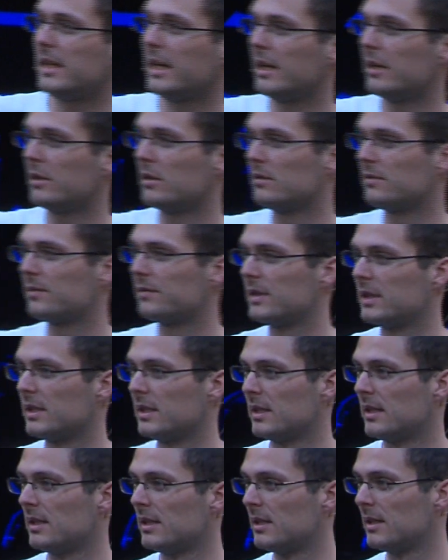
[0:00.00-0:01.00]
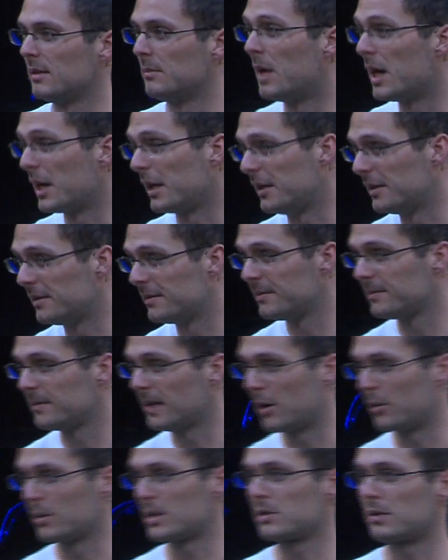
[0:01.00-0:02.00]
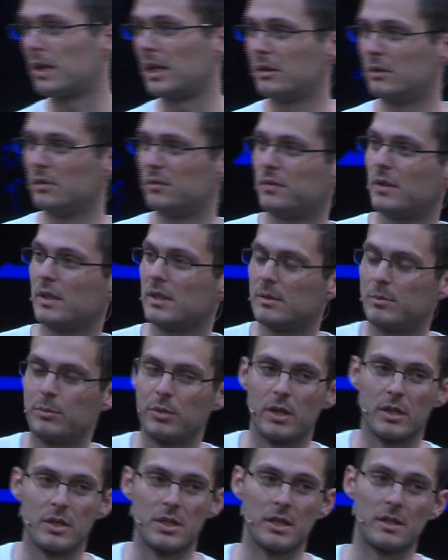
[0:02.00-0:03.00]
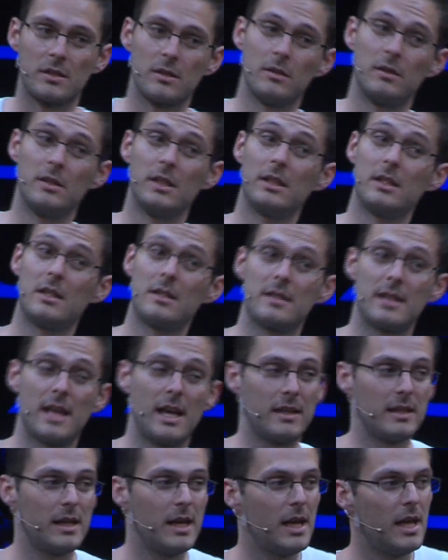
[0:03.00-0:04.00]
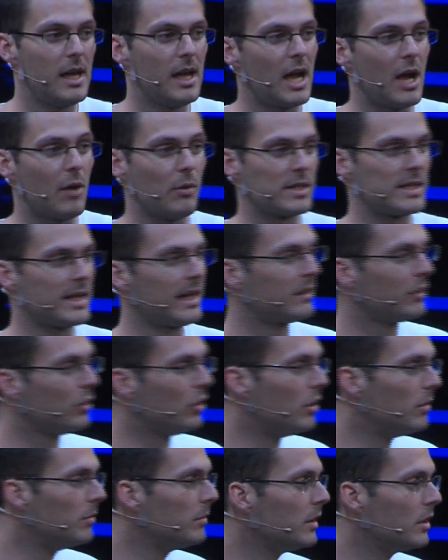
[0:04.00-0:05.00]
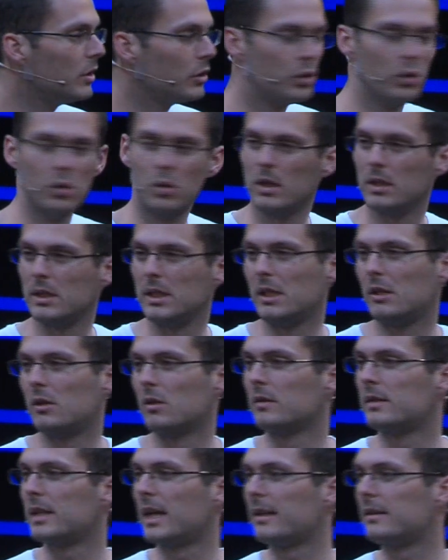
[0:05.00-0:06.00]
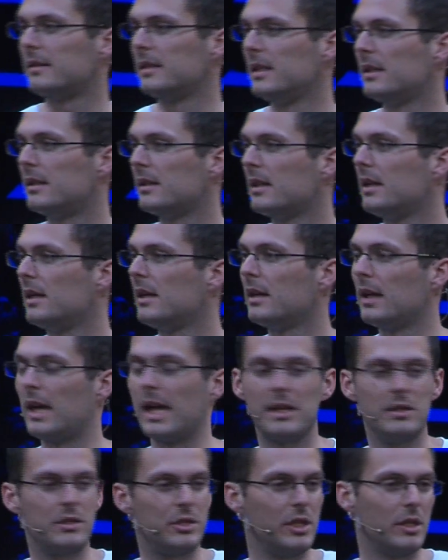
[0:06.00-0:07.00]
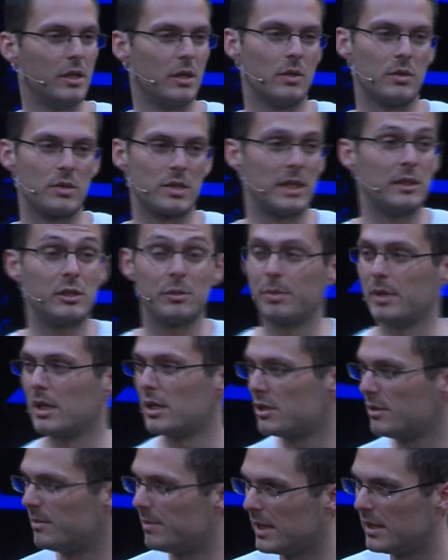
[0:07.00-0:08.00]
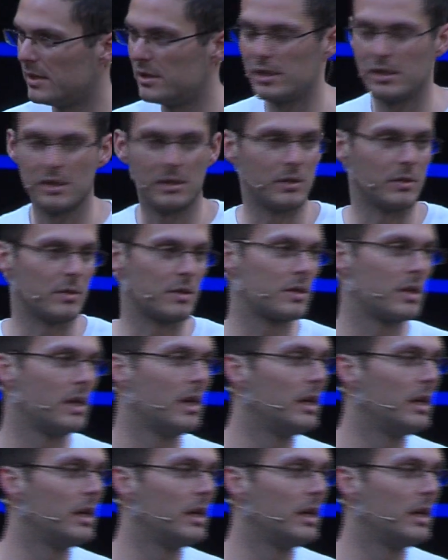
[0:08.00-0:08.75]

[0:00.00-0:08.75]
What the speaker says: care of the money. I was trying to fund the project. On the other side, I was at home Googling, contacting NGOs, entrepreneurship NGOs,